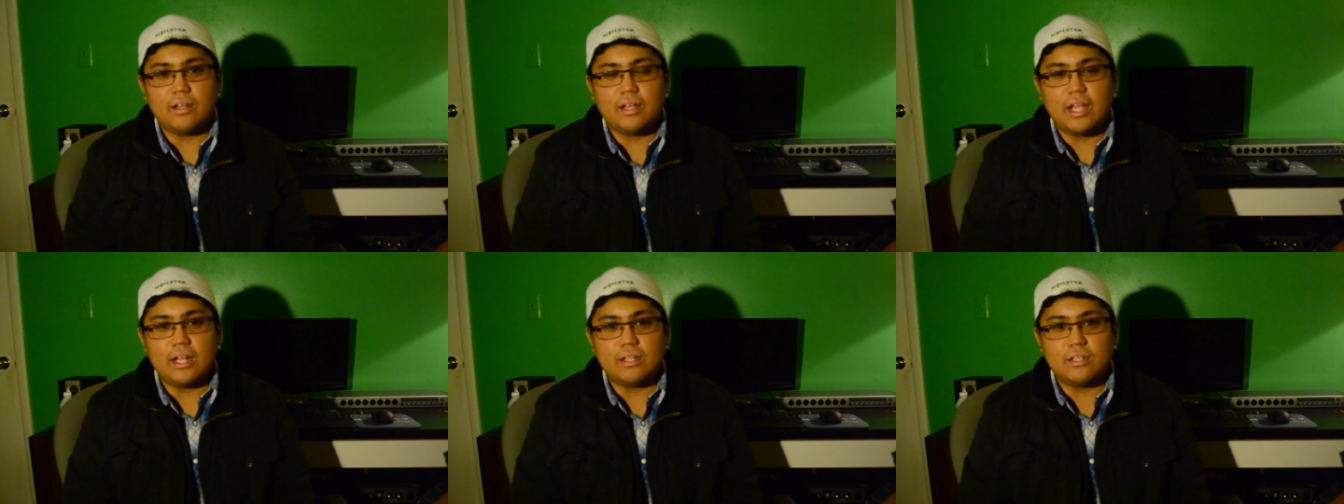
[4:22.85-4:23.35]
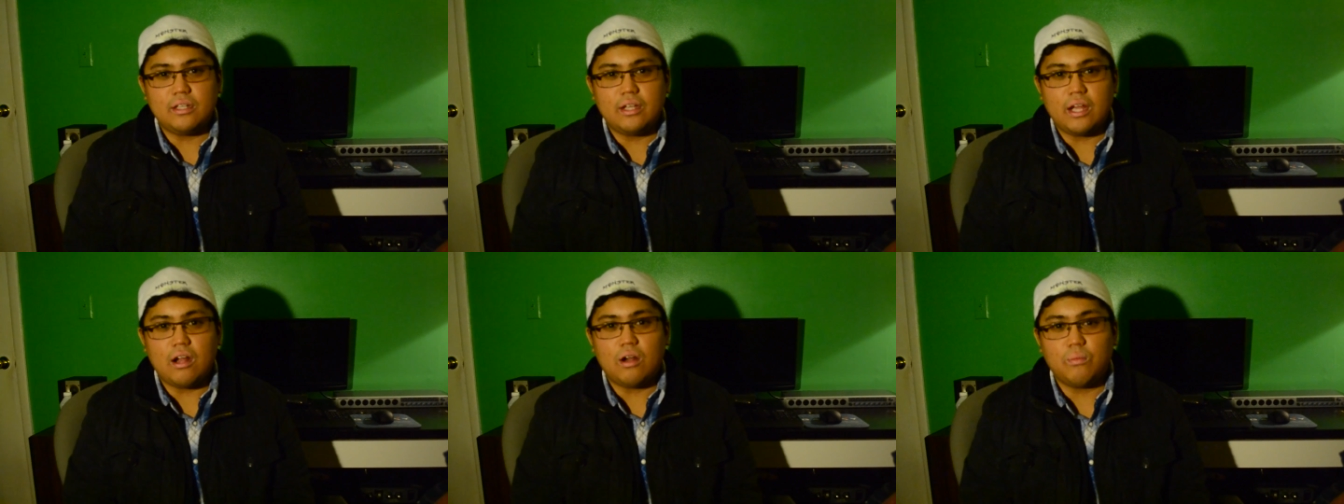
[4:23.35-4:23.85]

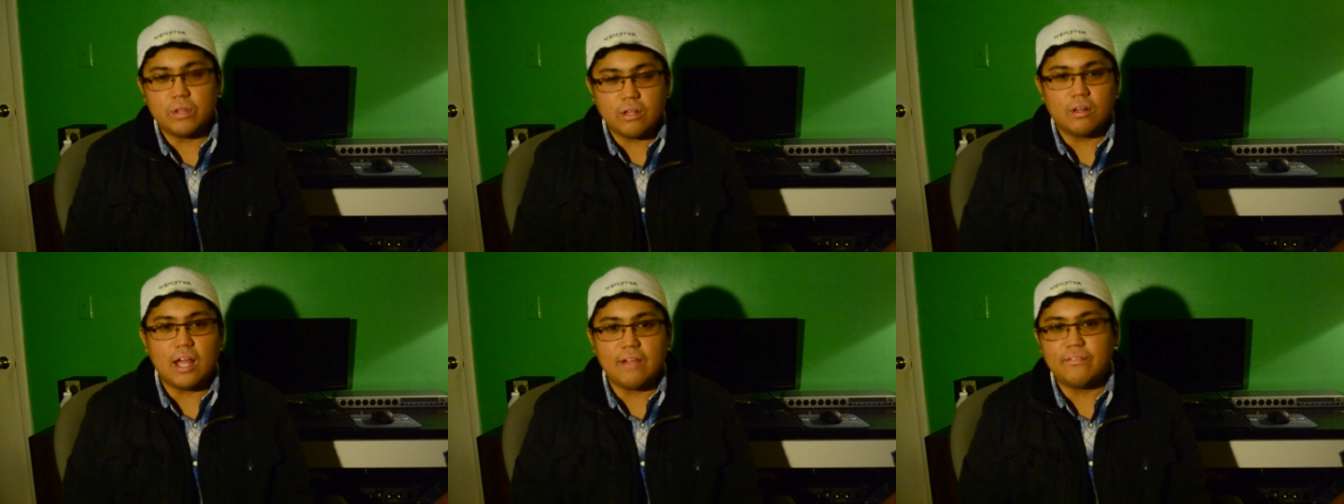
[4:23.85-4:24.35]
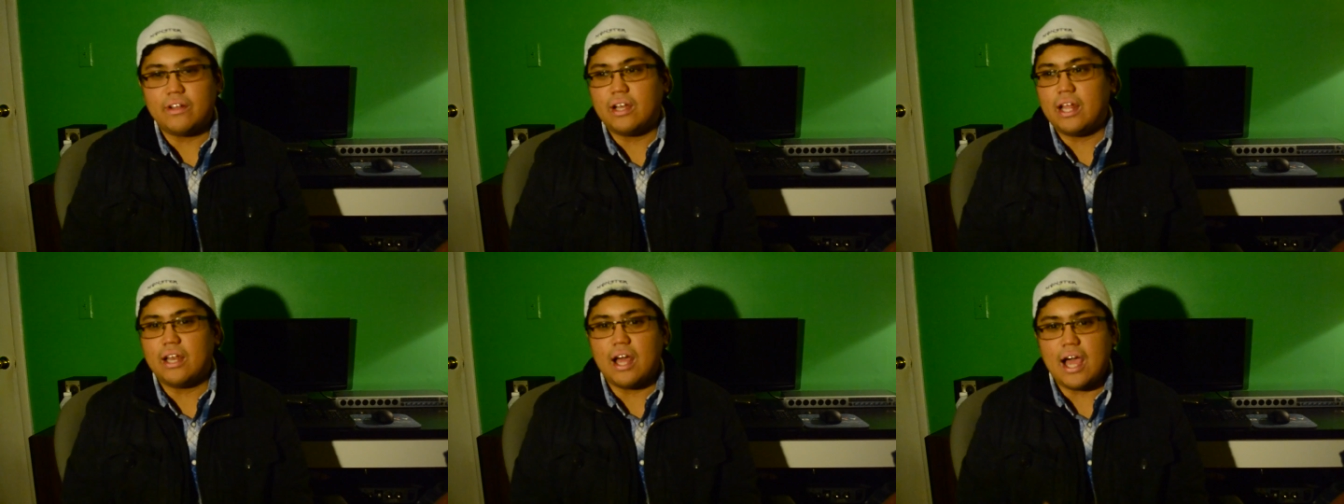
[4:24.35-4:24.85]
get on with their life
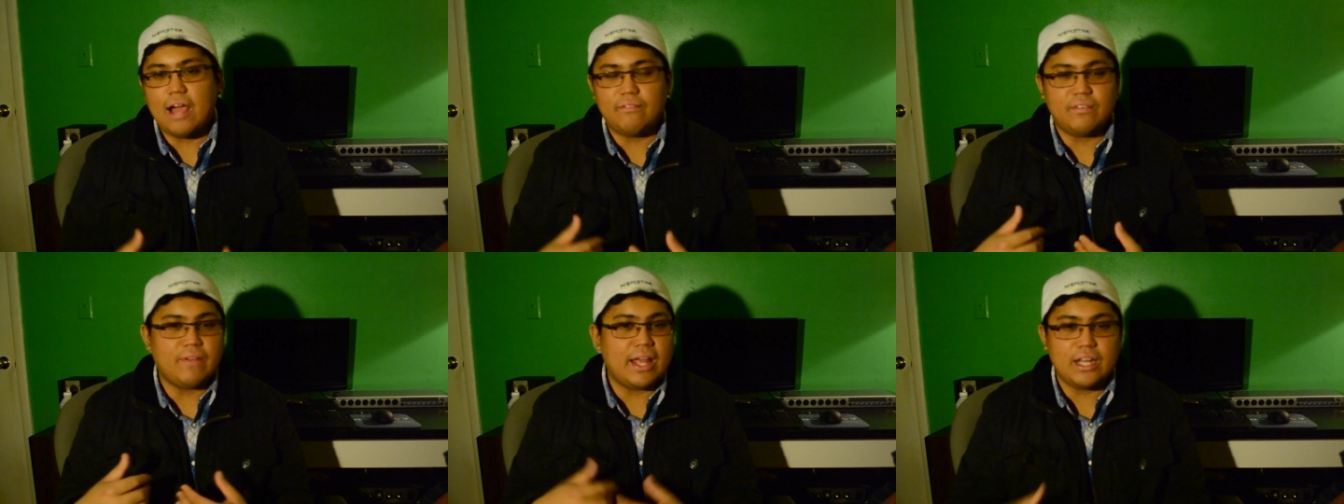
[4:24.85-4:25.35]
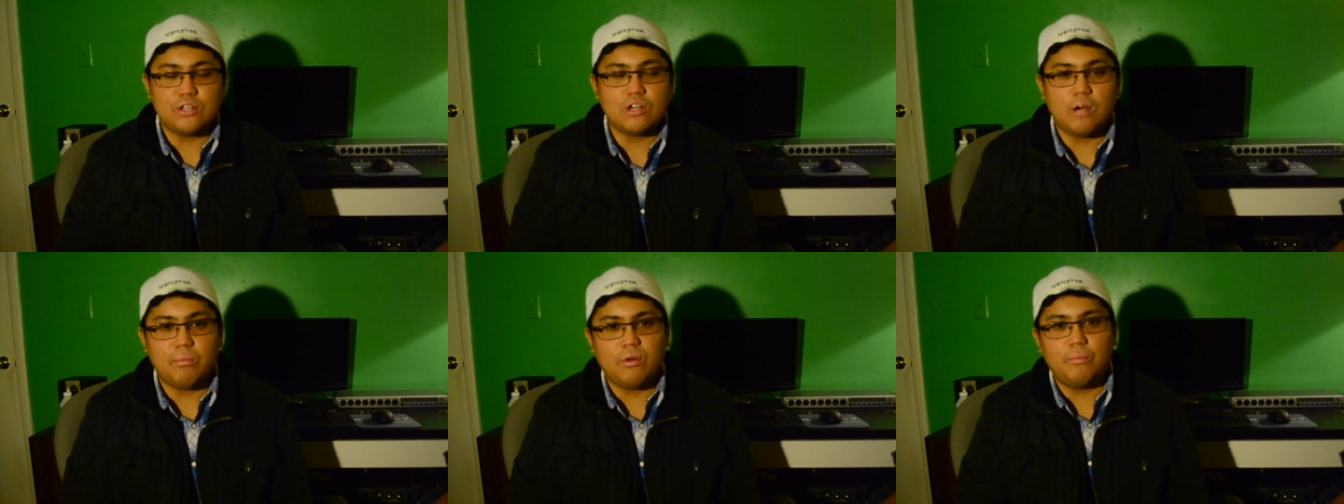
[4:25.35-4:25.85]
and not have any
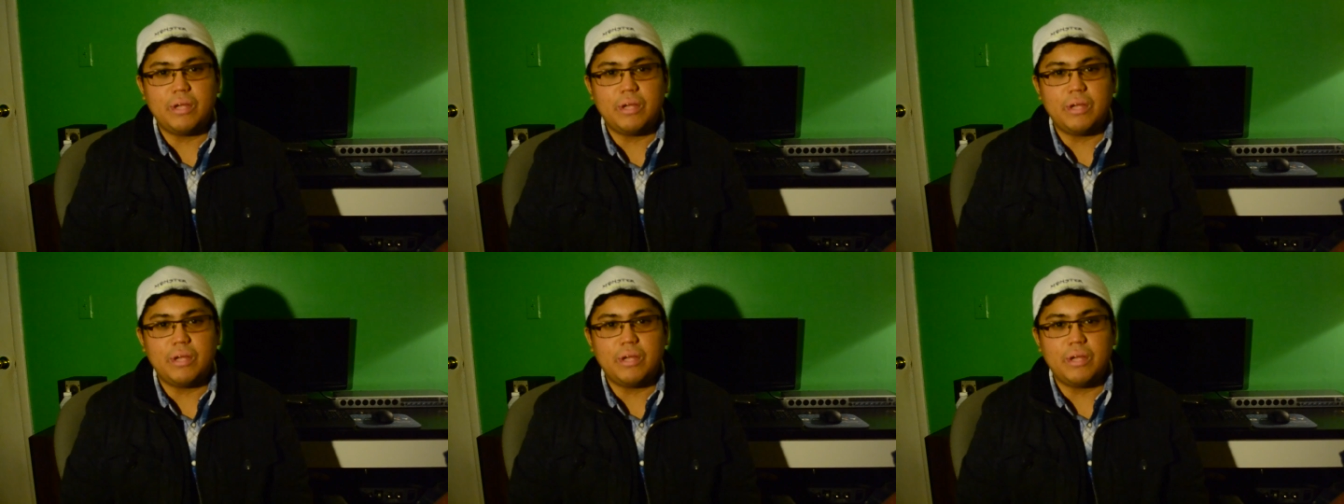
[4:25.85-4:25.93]
trouble.